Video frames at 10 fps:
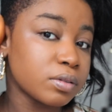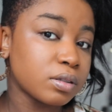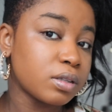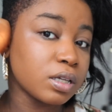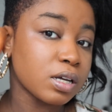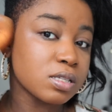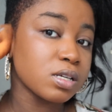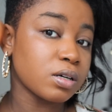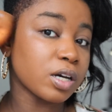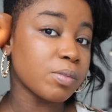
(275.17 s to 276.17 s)
The
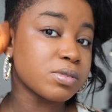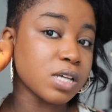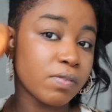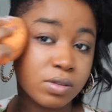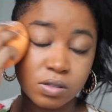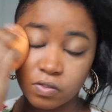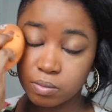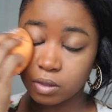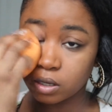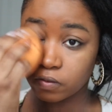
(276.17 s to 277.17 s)
concealer helps save this
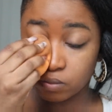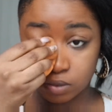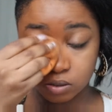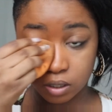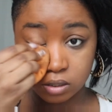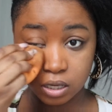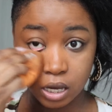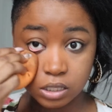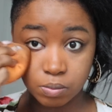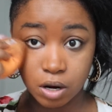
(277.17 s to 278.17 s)
looking from less crazy,
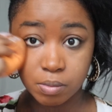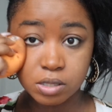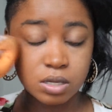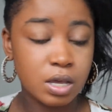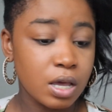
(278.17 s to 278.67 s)
guys, I promise.